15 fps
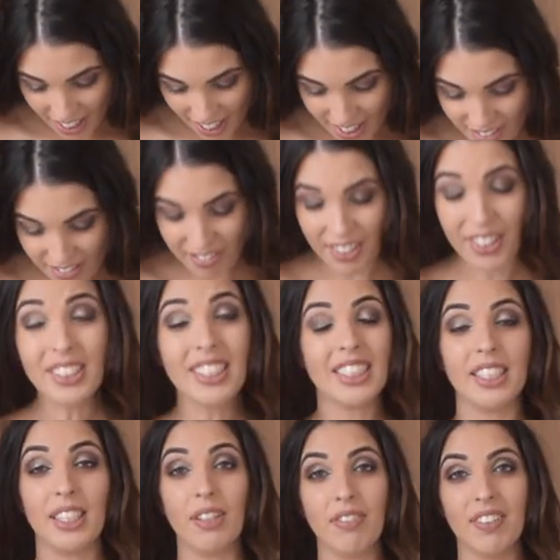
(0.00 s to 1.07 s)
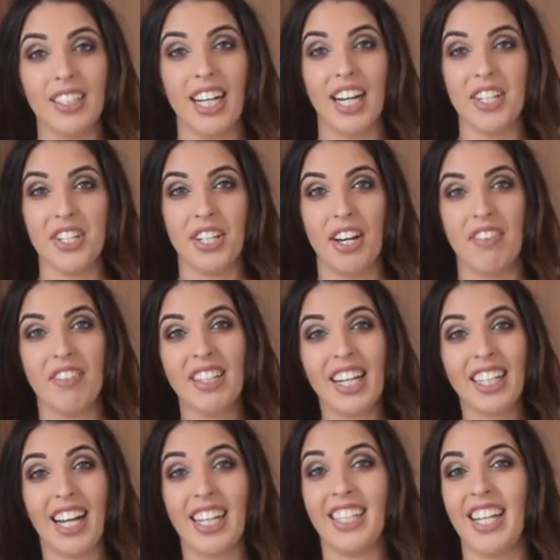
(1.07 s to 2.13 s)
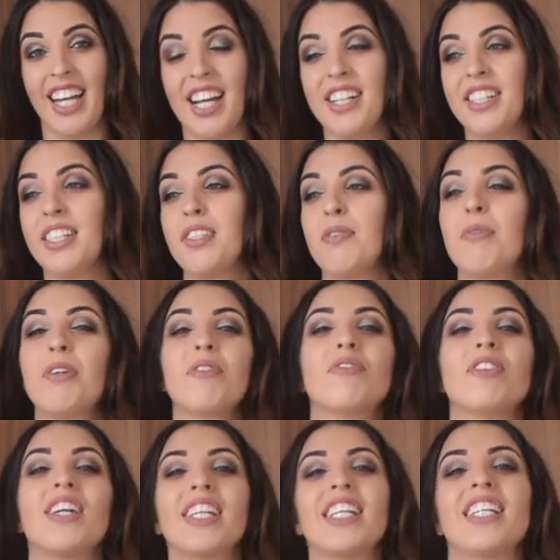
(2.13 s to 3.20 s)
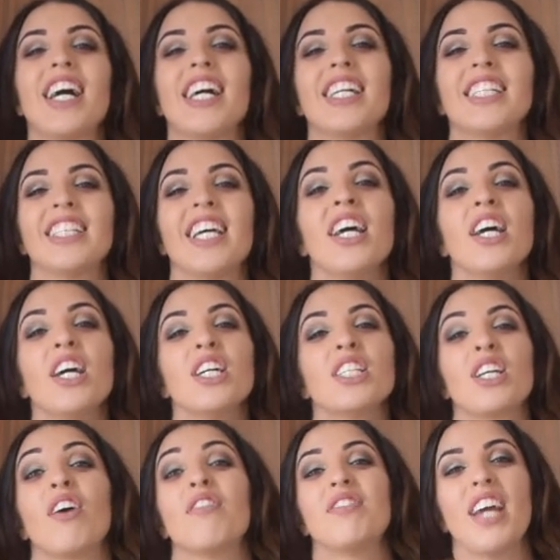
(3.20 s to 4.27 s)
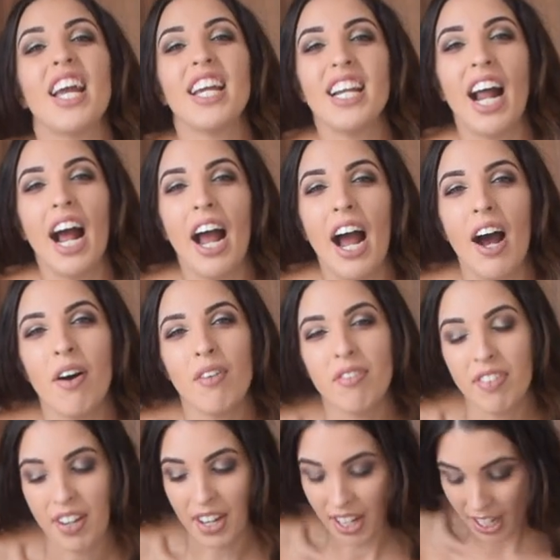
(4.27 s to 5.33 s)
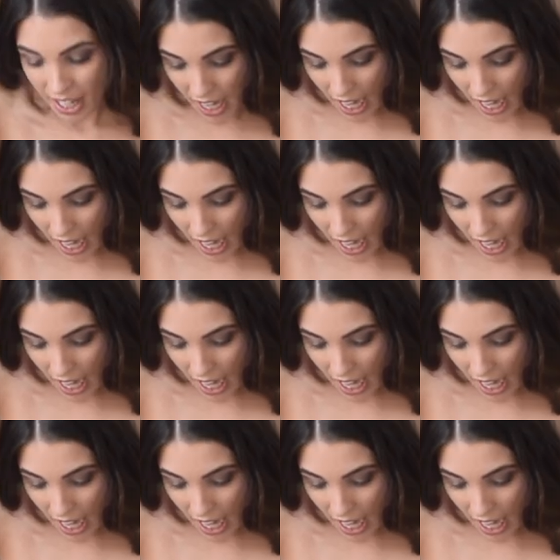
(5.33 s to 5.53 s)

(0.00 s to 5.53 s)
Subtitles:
It feels lovely actually. I feel like, again, this would be a really nice sort of date night outfit.